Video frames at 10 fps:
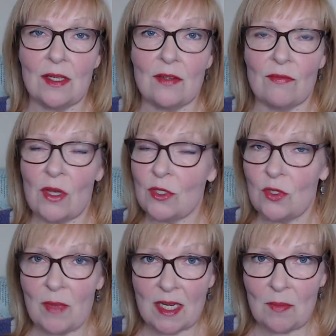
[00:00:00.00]
far too
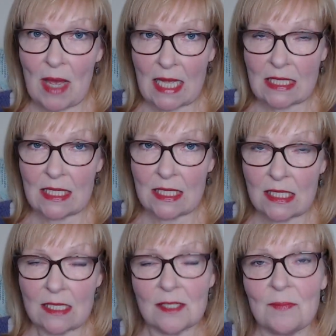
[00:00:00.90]
many
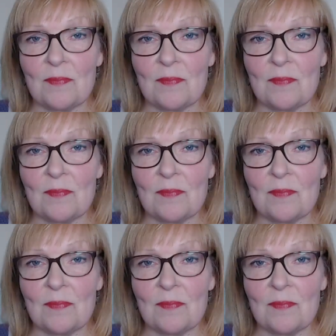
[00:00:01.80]
patterns.